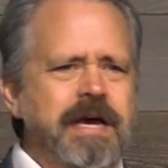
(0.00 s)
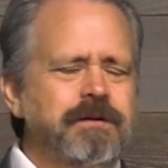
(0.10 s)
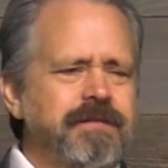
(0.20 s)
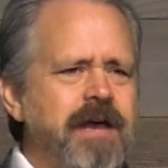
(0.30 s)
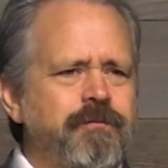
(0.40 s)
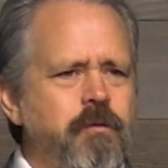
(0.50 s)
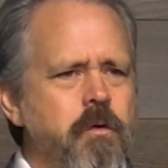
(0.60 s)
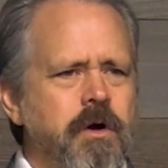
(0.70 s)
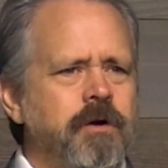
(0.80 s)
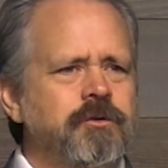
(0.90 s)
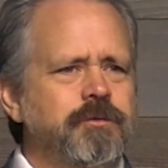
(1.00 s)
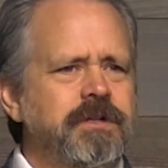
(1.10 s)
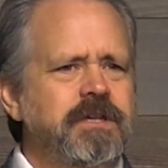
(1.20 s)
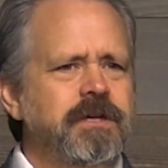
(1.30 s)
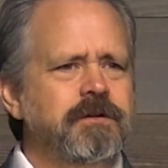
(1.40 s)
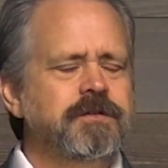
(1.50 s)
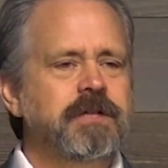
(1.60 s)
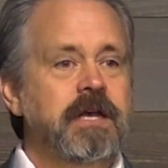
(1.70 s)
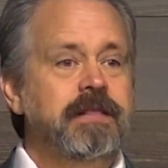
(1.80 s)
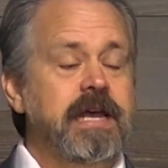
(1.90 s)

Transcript: out of that 400 years